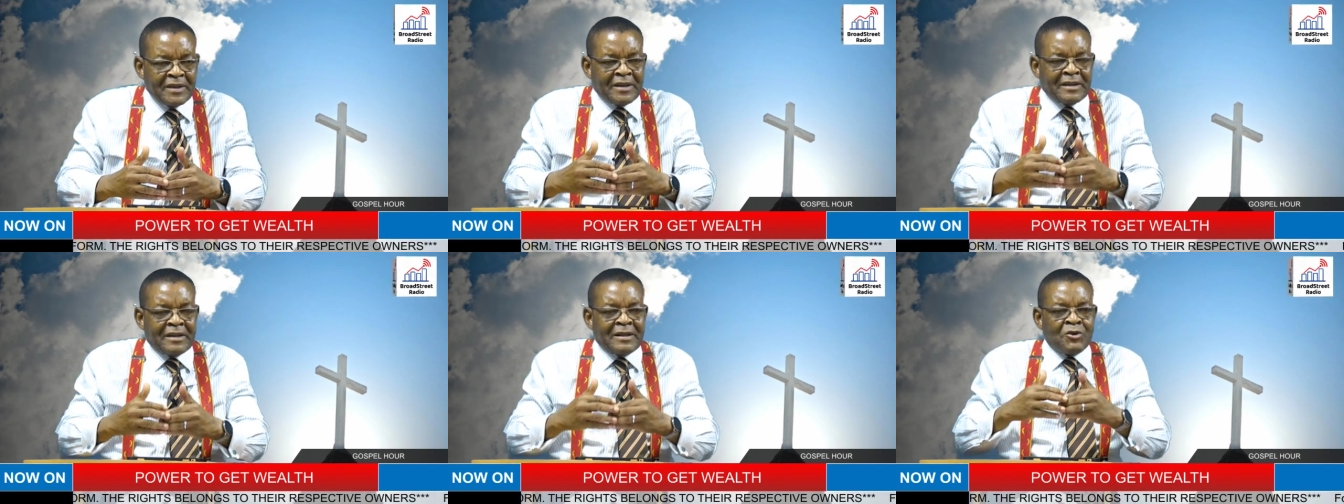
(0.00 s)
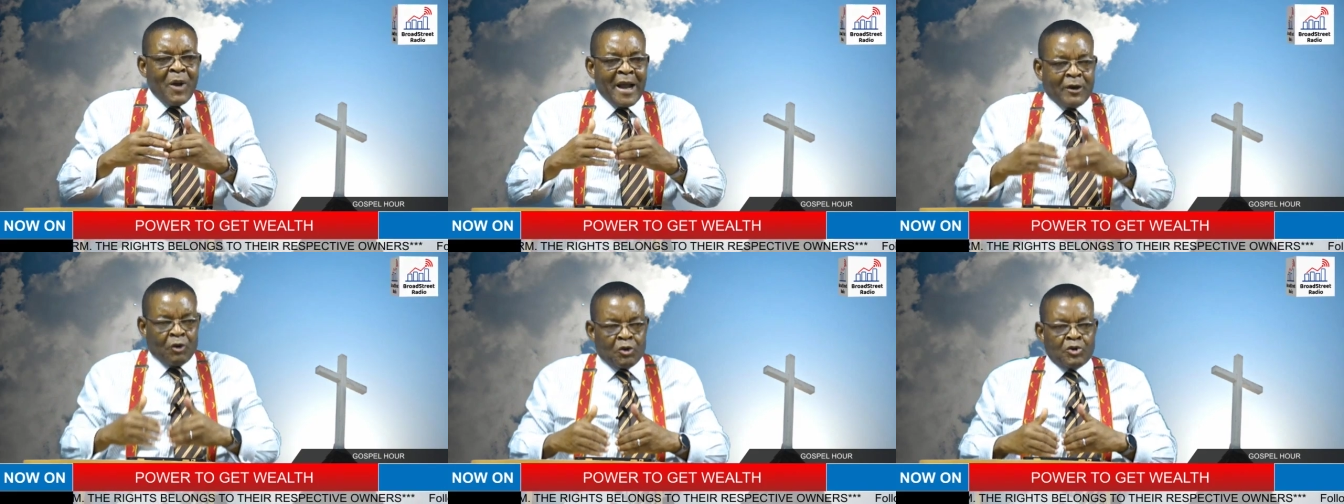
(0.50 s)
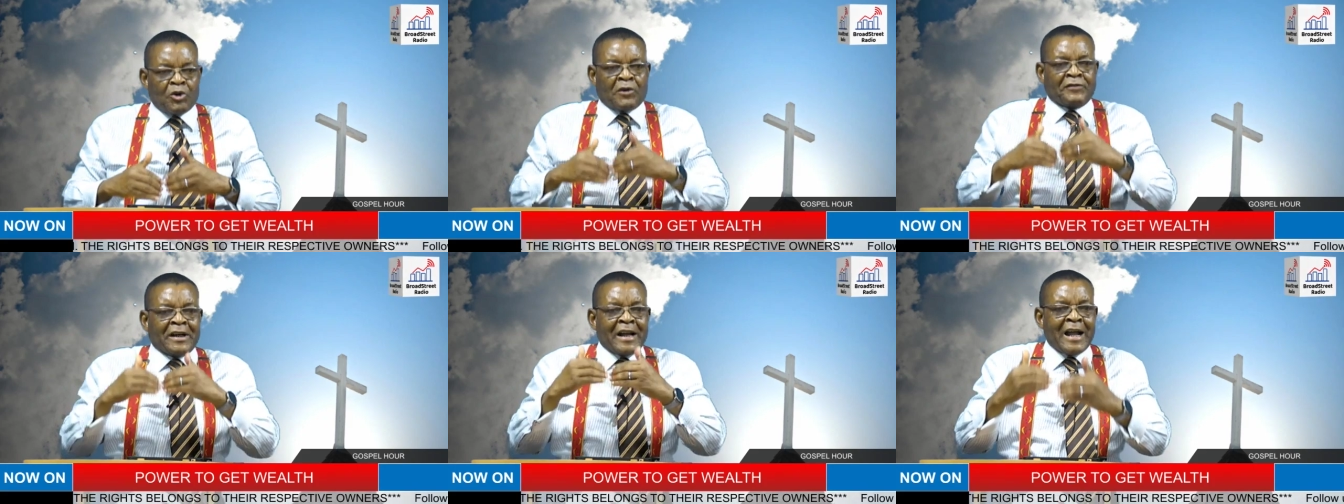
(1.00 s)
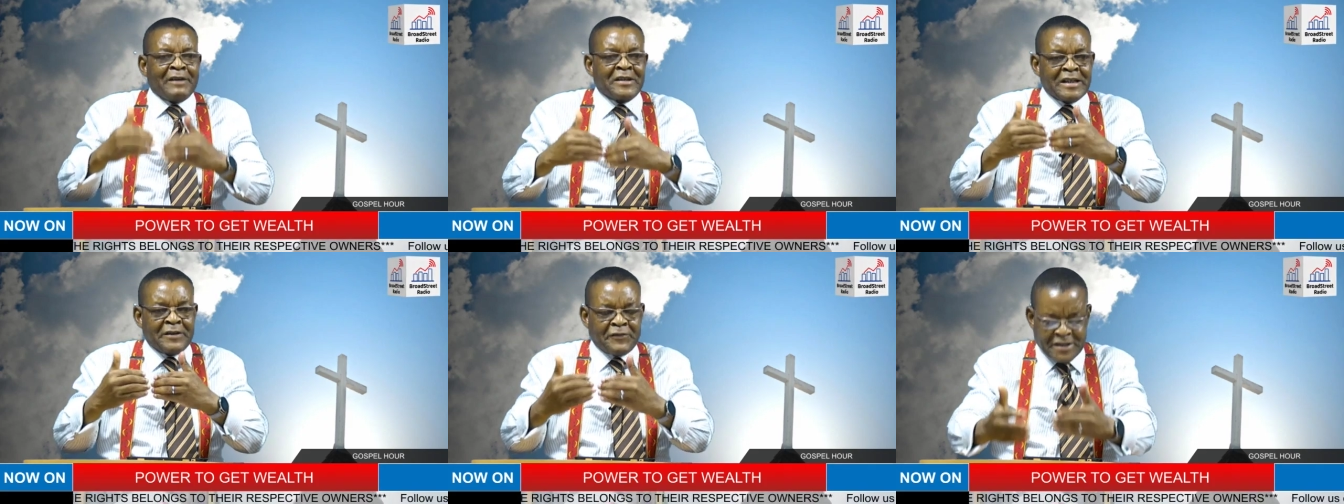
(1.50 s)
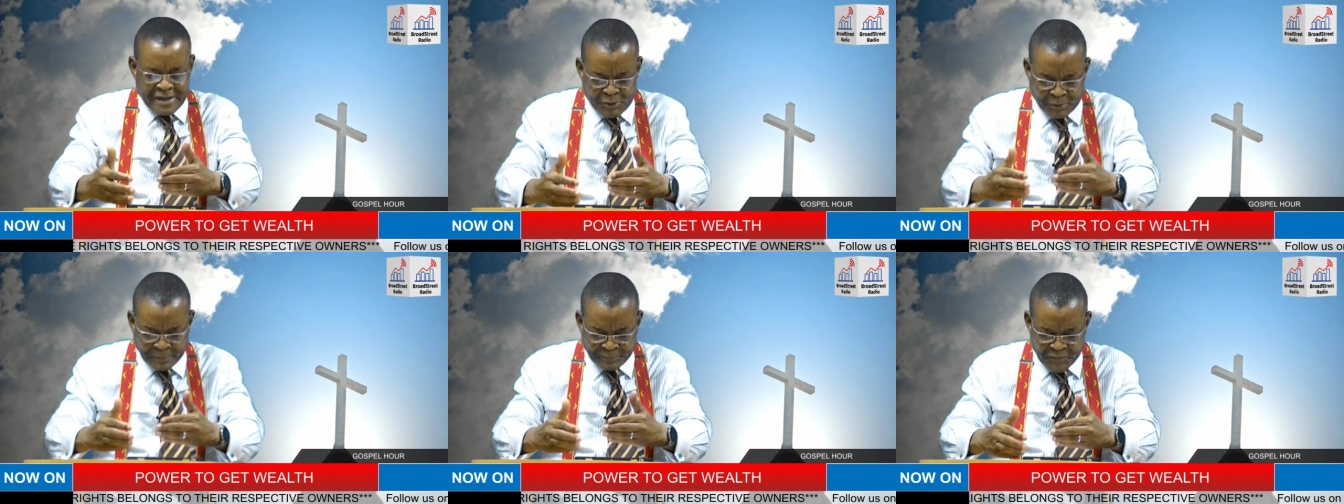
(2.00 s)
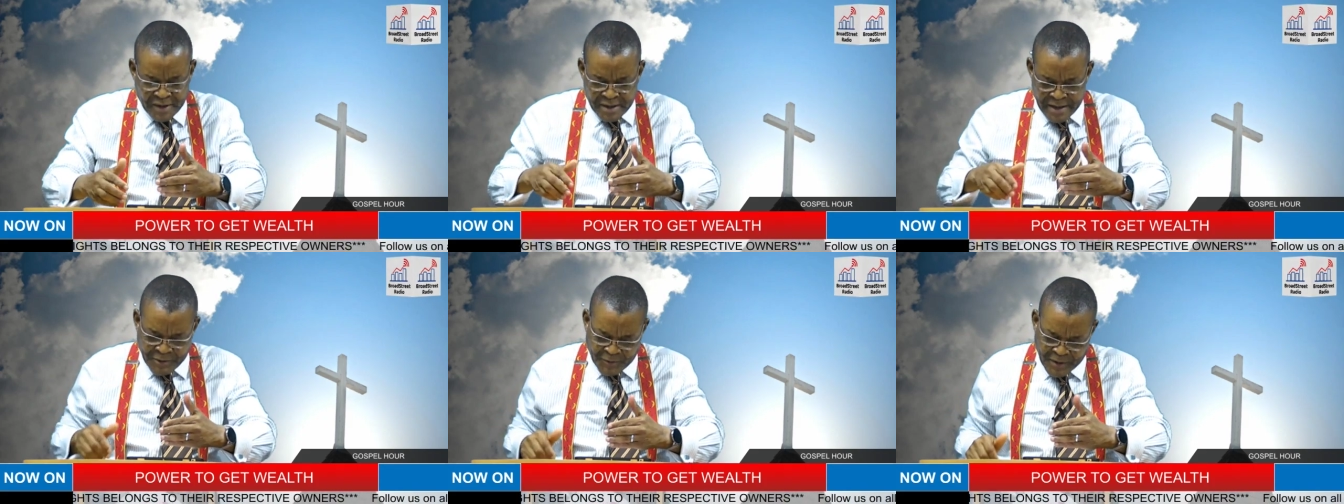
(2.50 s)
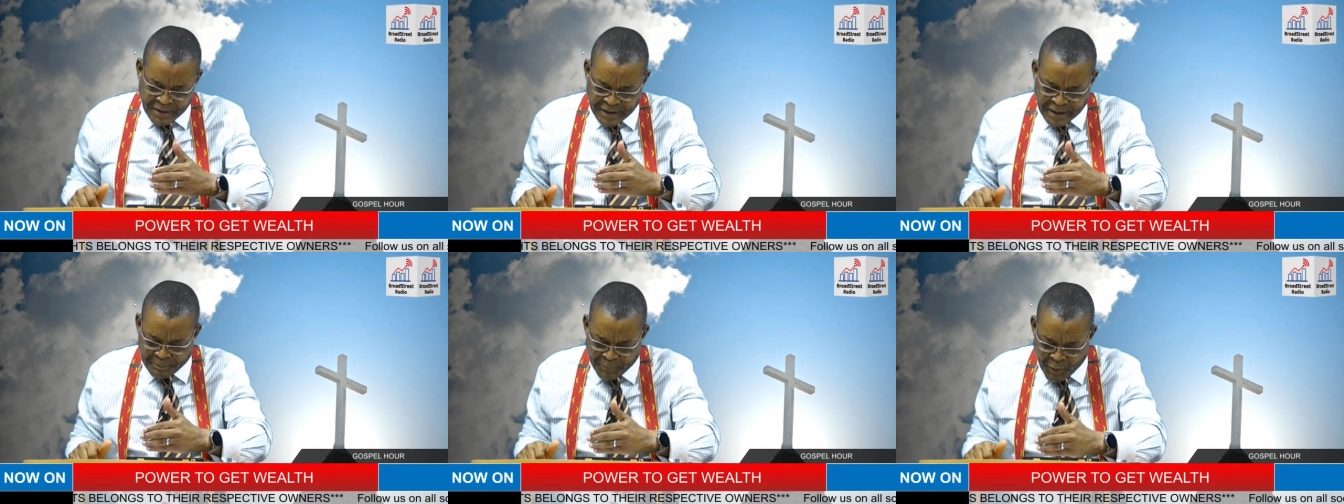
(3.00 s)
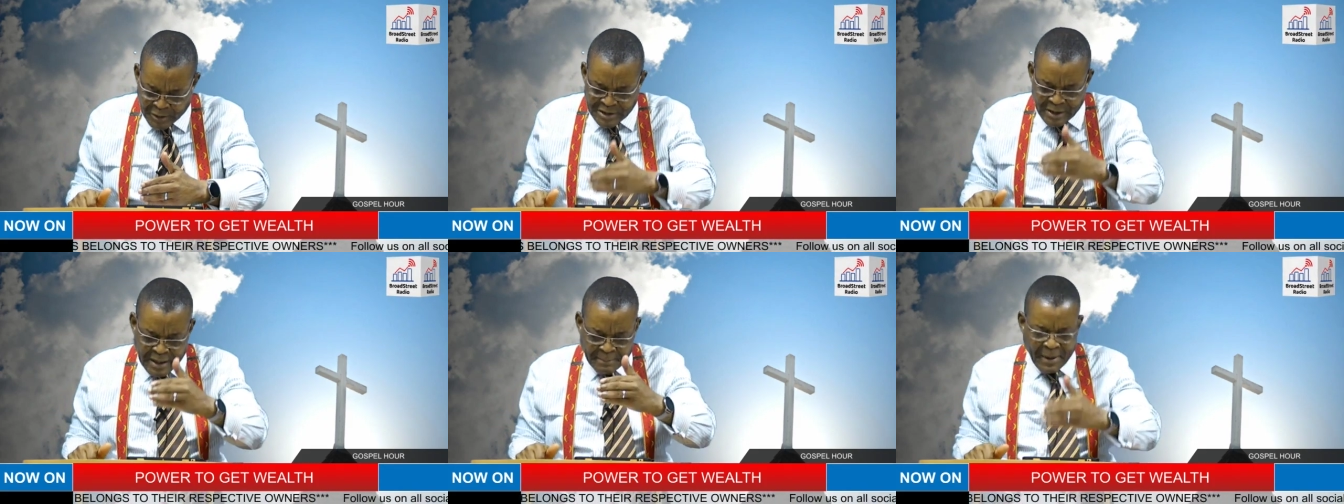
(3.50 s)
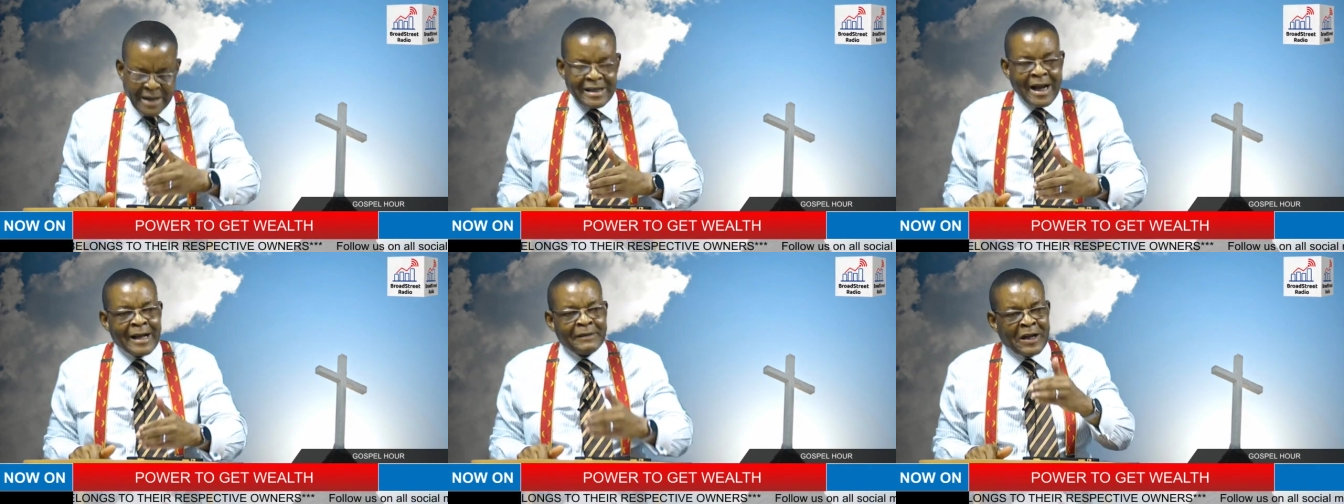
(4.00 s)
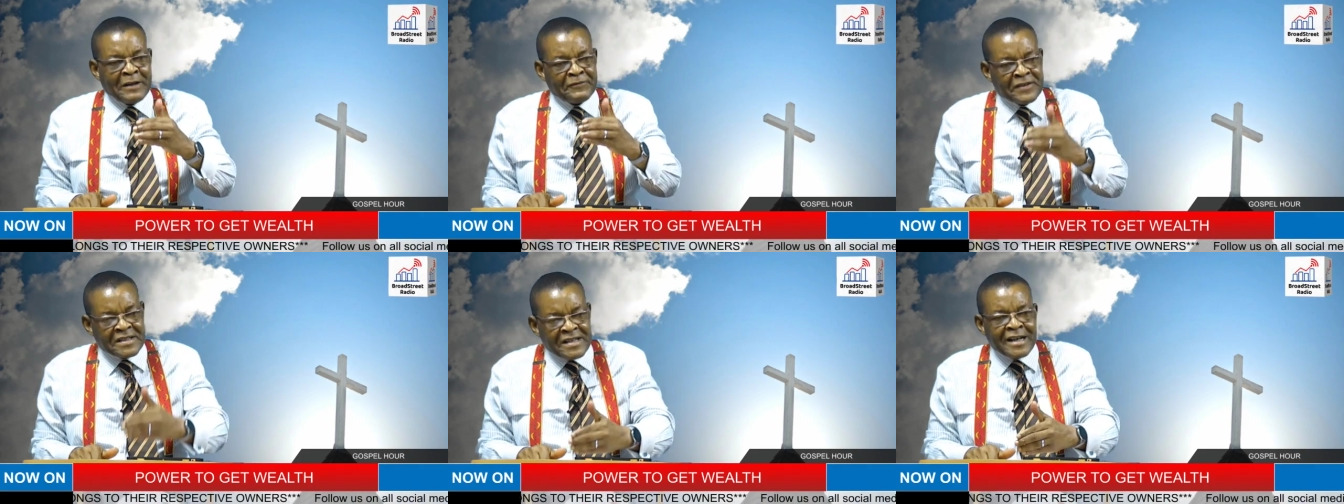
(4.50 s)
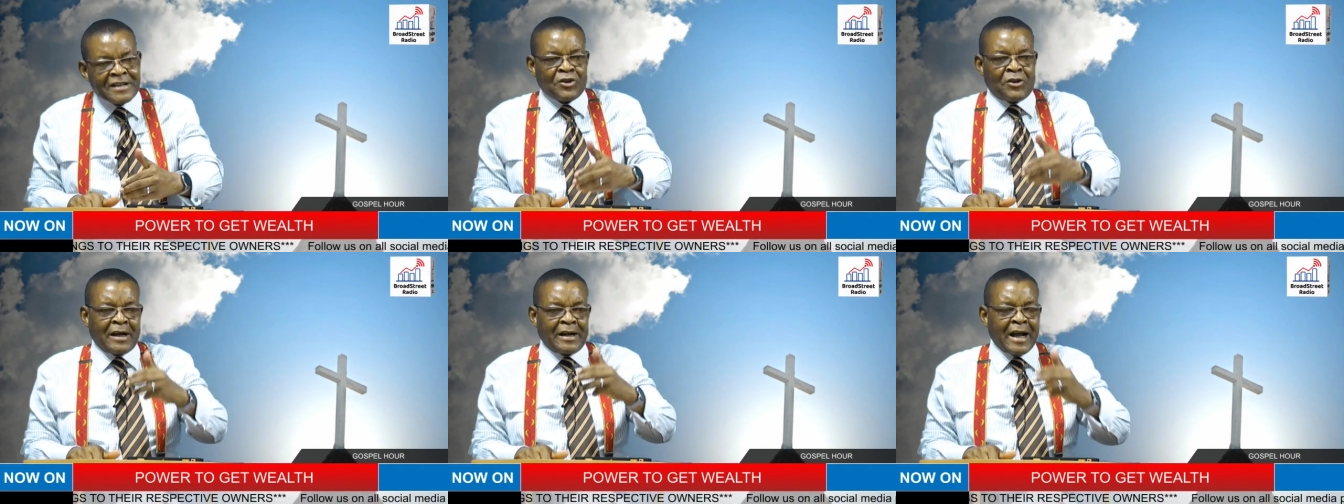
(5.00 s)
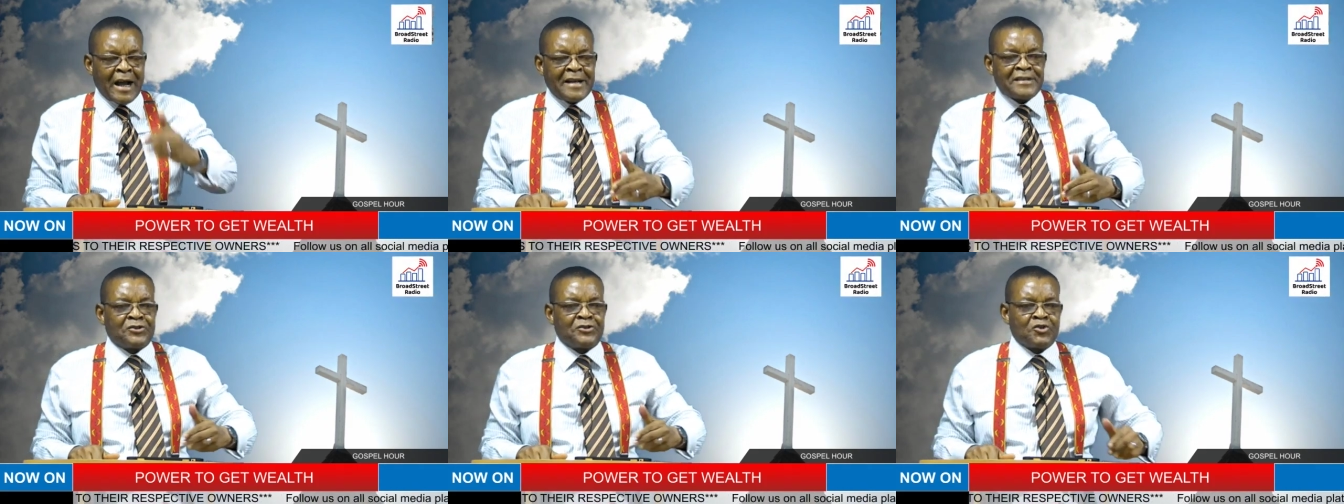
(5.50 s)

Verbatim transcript: you are in control of the life in the physical. Now, the part, the part I emphasized on and I ask you to